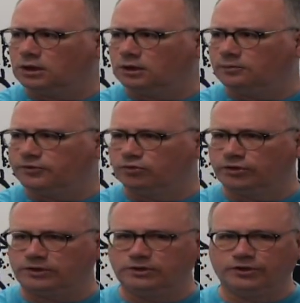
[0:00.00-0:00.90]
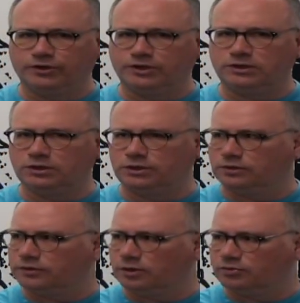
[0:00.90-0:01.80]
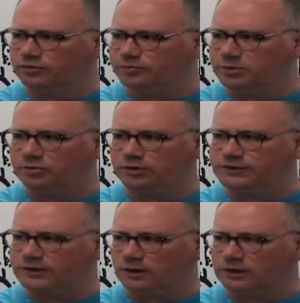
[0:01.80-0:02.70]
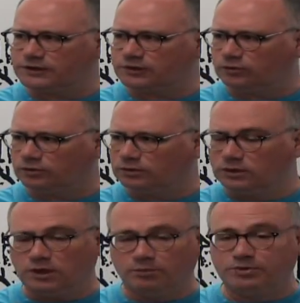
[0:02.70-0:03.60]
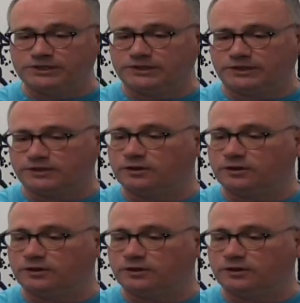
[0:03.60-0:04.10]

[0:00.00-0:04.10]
If you look year to year, the number of people installing solar and businesses,